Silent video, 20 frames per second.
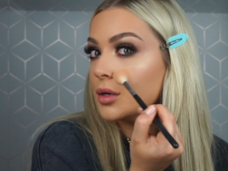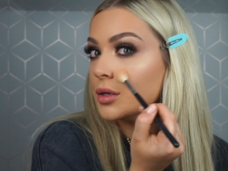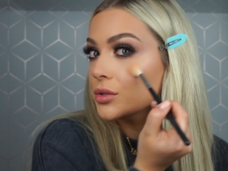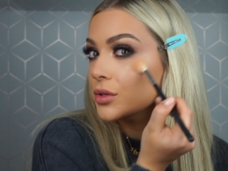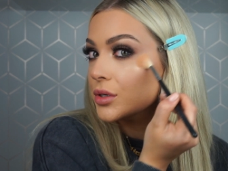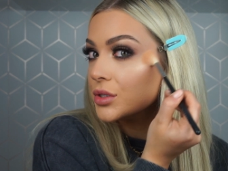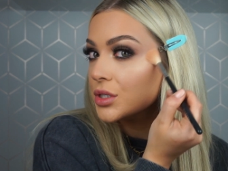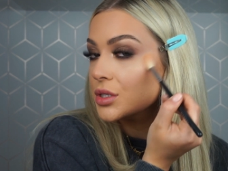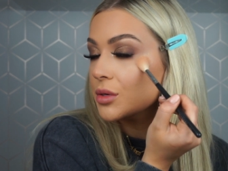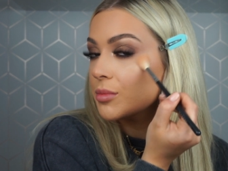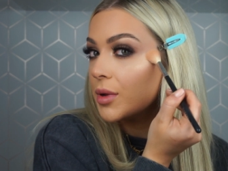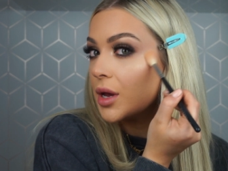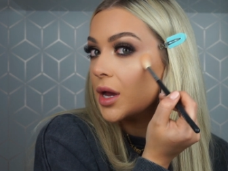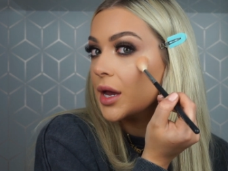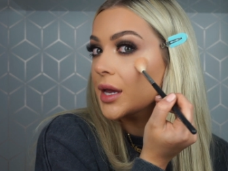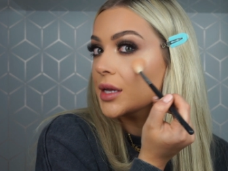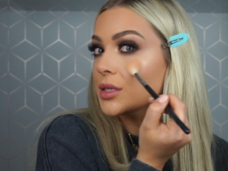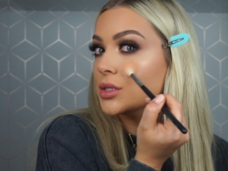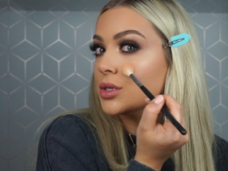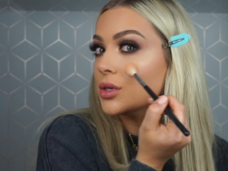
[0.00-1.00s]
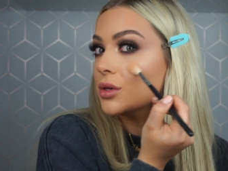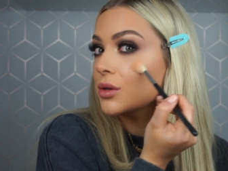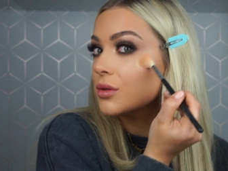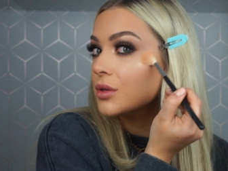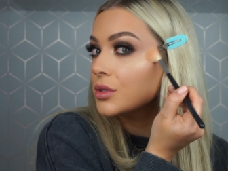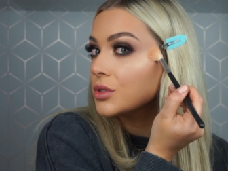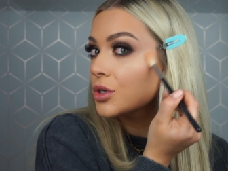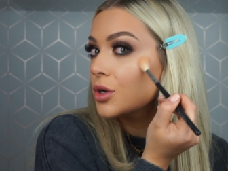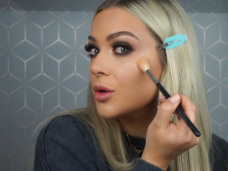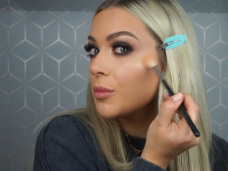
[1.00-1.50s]
So I just apply it to
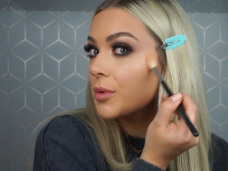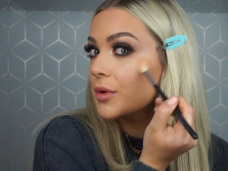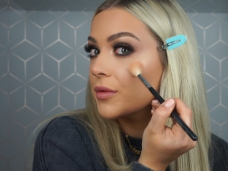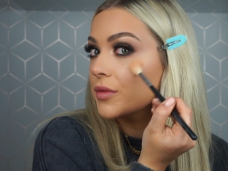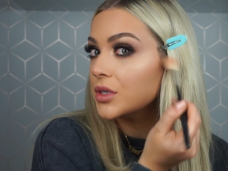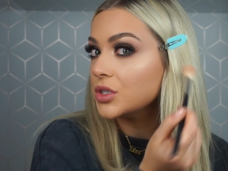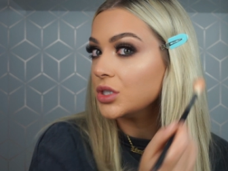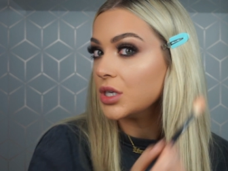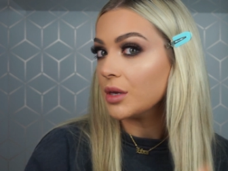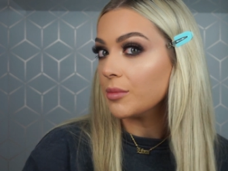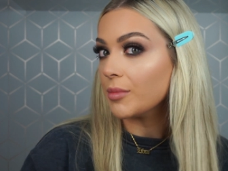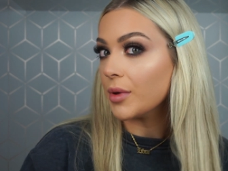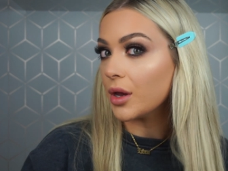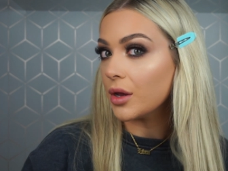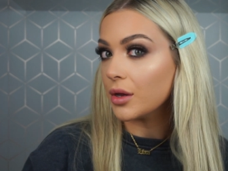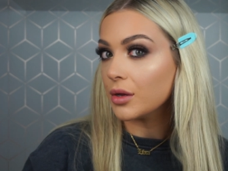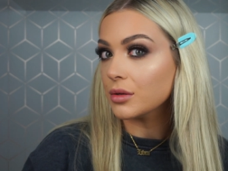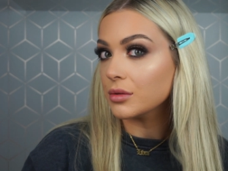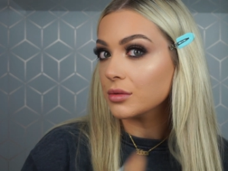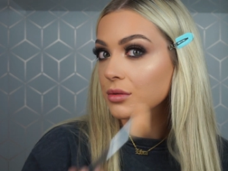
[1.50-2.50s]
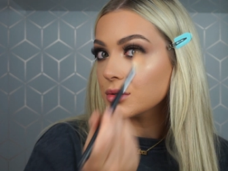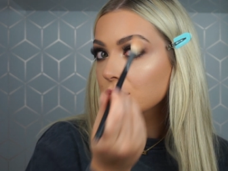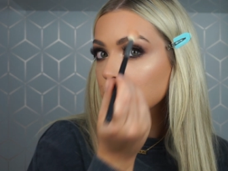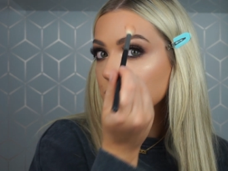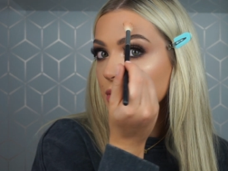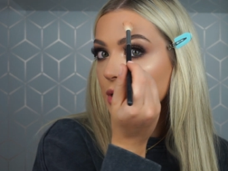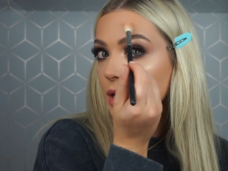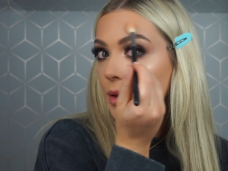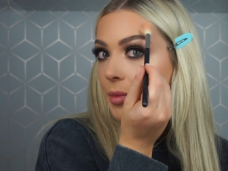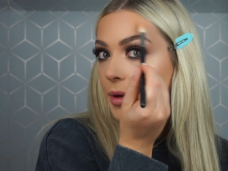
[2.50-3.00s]
the top of the
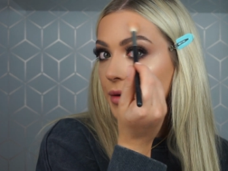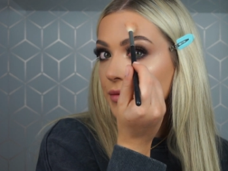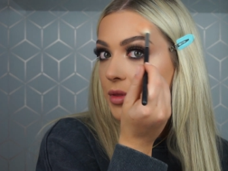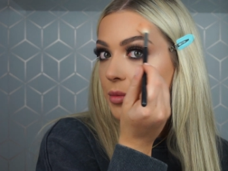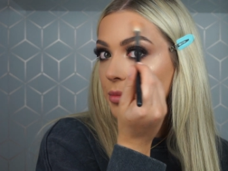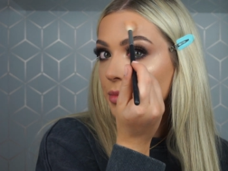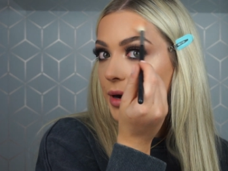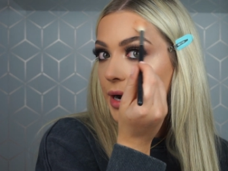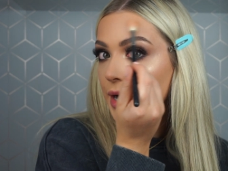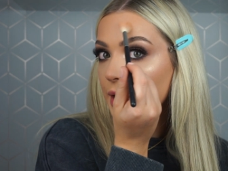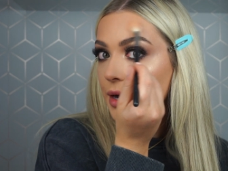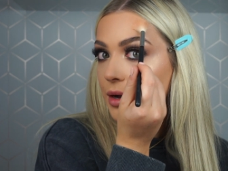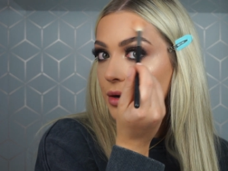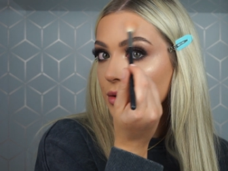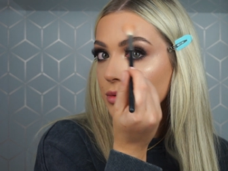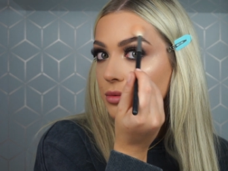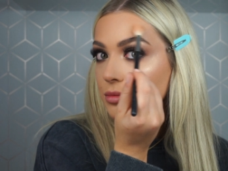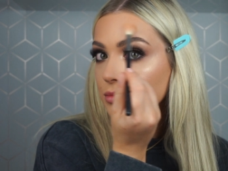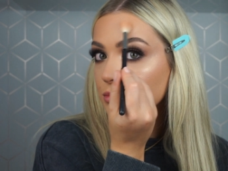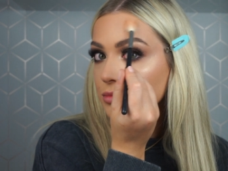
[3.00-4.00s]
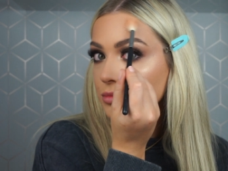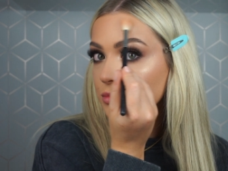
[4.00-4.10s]
cheekbones, above the brow,